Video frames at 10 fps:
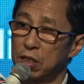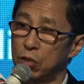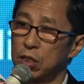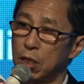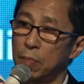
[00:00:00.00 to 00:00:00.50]

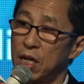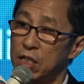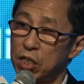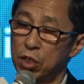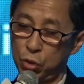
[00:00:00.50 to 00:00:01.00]
So it's a
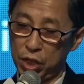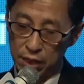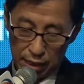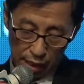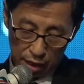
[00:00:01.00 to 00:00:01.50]
balanced
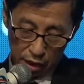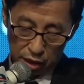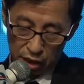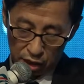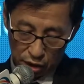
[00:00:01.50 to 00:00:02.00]
trade, and
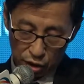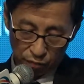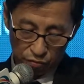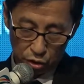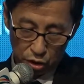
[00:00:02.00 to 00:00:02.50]
it's good
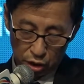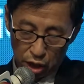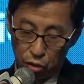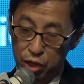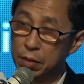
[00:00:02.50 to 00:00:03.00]
for
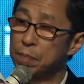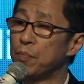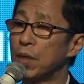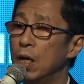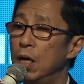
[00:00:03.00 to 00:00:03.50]
our
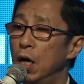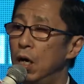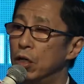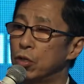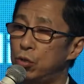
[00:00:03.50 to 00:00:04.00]

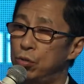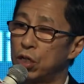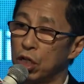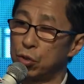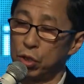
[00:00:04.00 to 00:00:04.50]
two
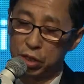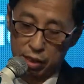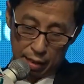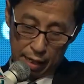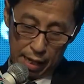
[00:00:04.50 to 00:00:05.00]
countries.